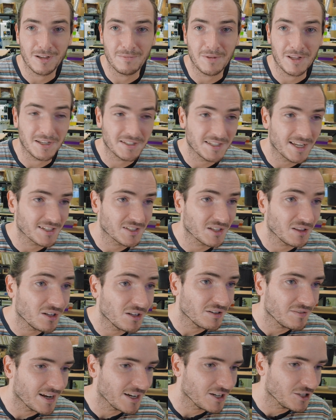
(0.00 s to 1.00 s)
I mean, it takes a
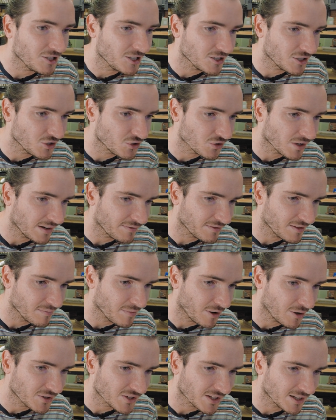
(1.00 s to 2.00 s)
of energy to drive the
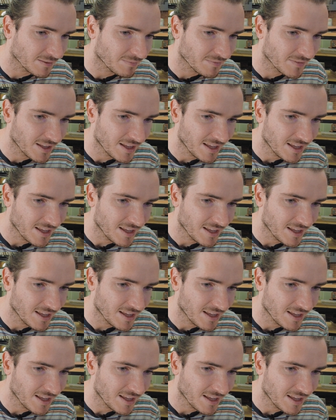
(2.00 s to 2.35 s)
motor.